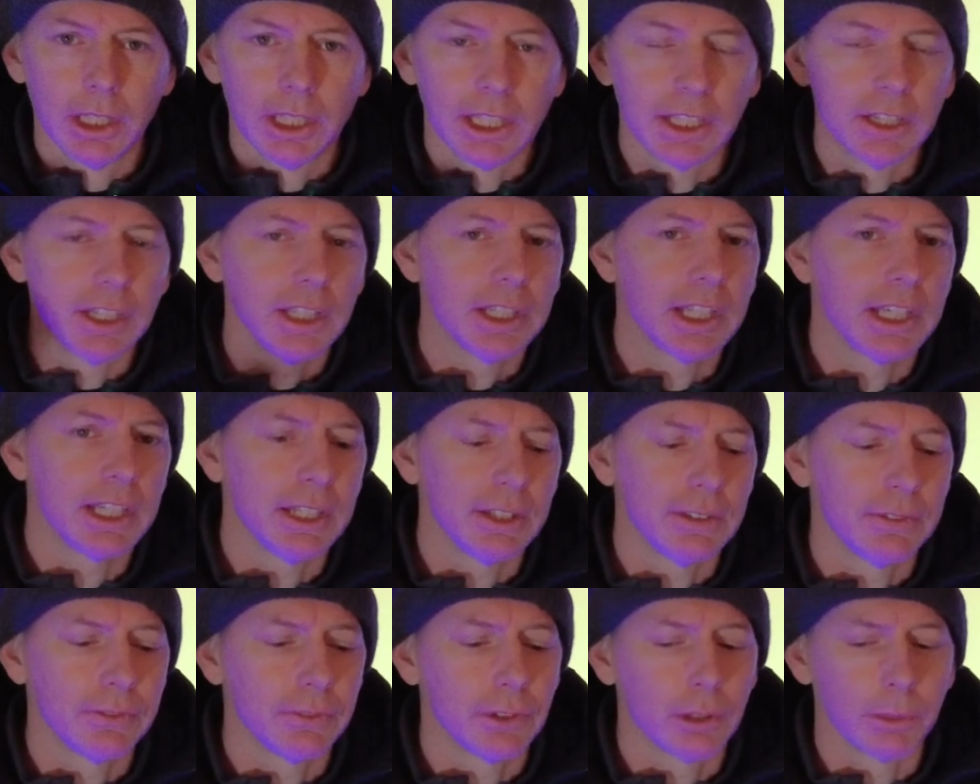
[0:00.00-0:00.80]
get the
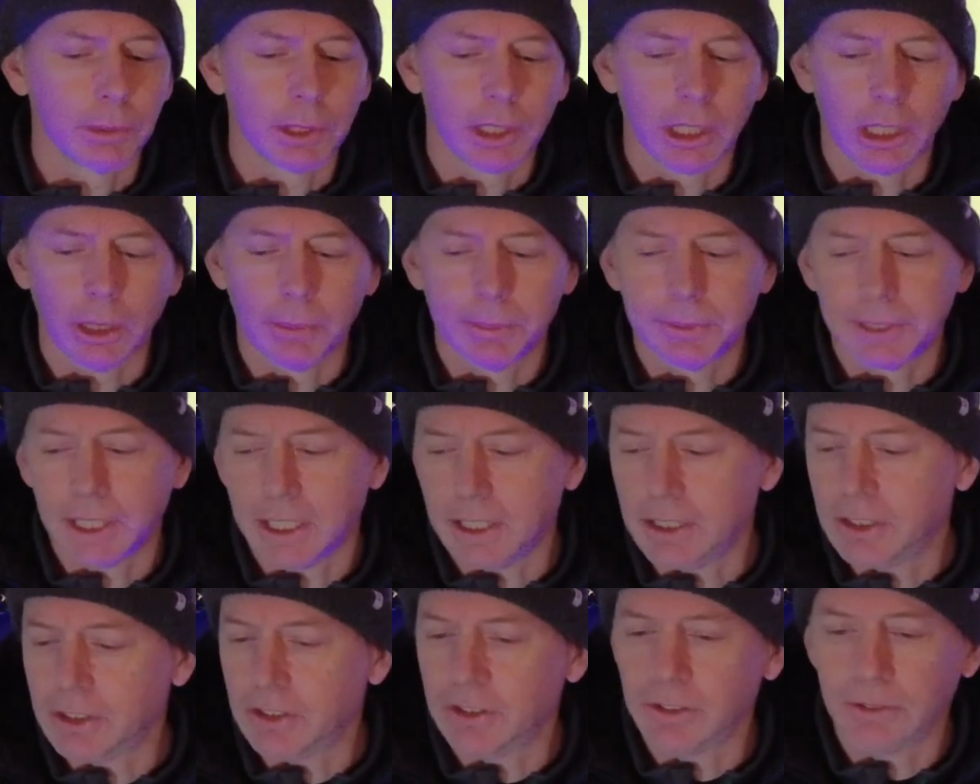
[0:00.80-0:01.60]
latest firmware
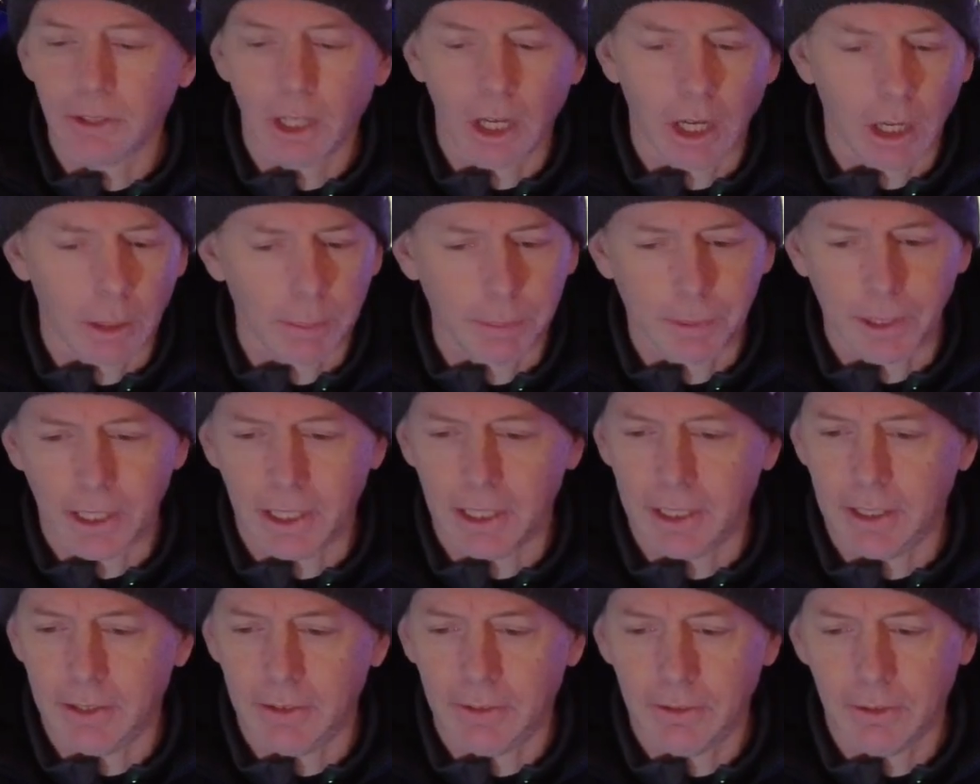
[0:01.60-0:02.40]
update and just
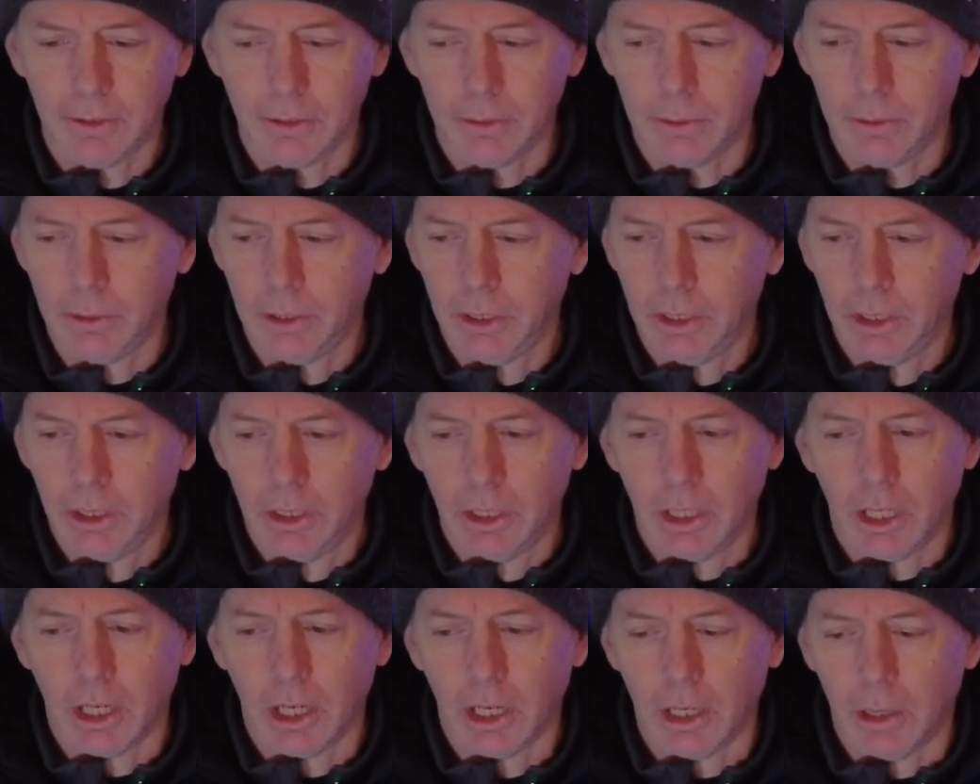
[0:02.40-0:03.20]
update it to
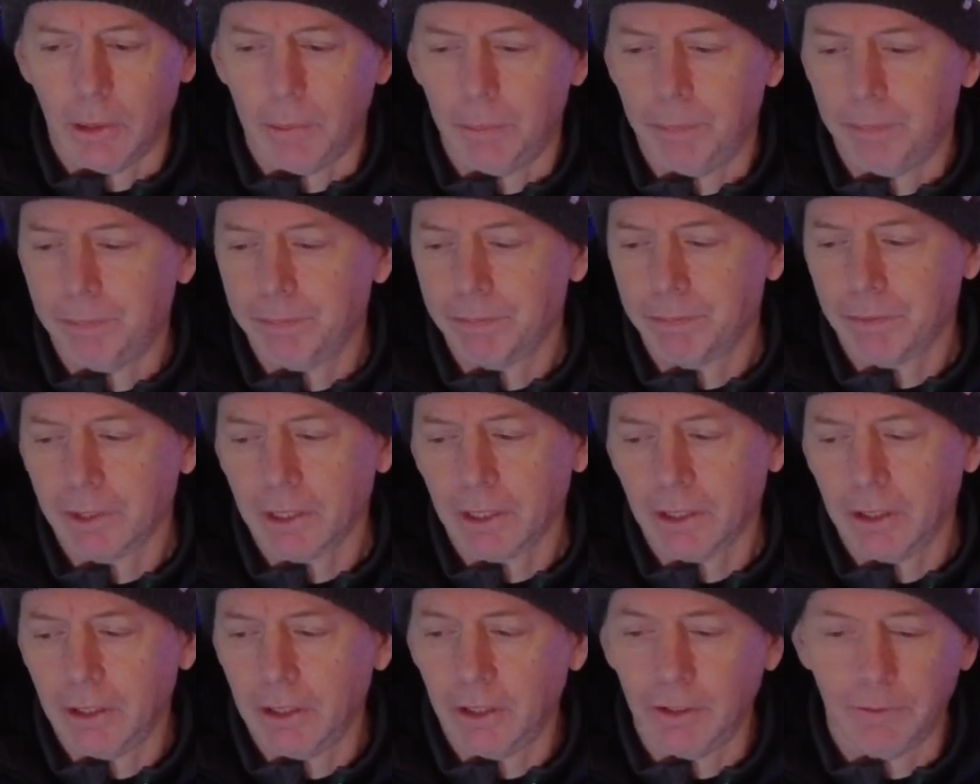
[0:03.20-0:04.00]
um,
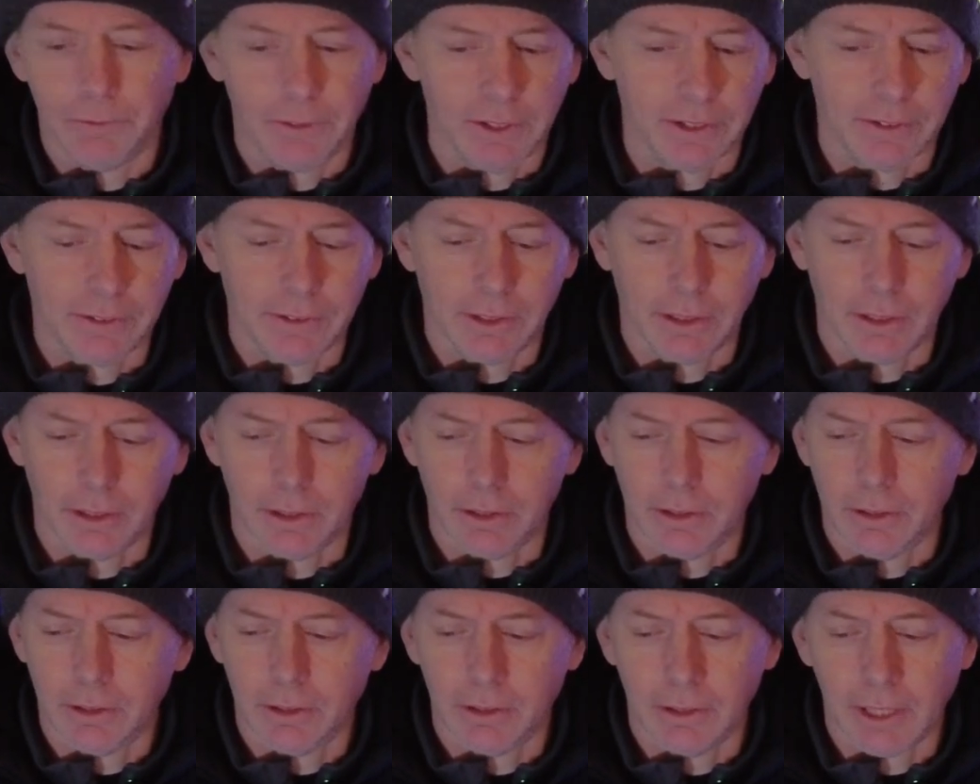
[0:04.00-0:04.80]
the
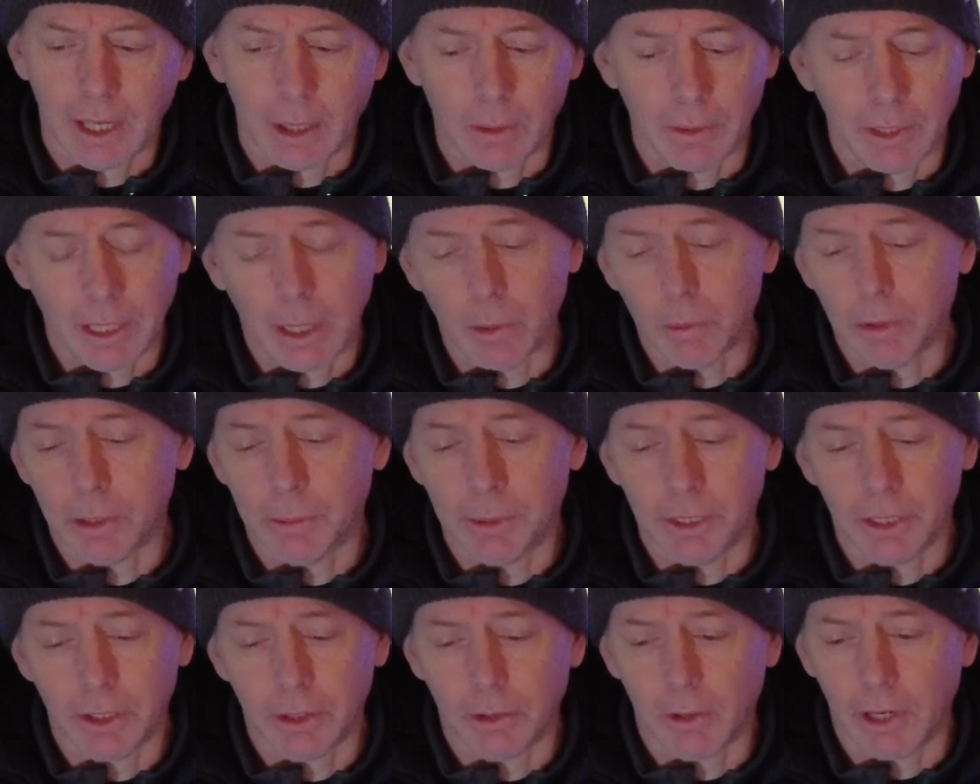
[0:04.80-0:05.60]
Vista. That, that would
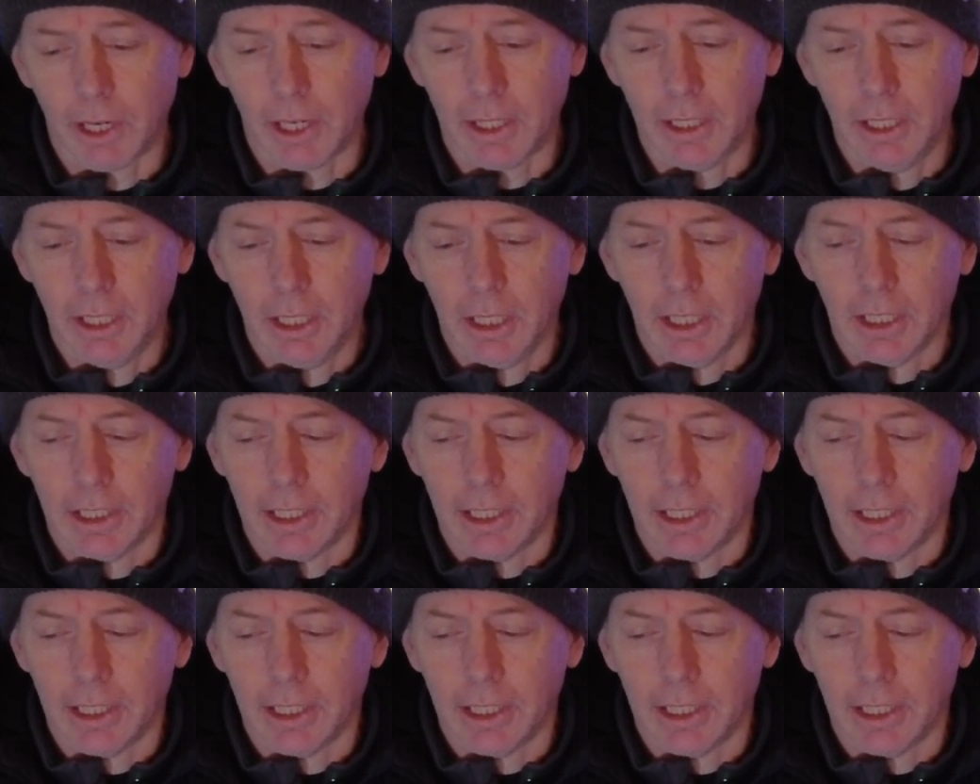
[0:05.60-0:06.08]
have been great.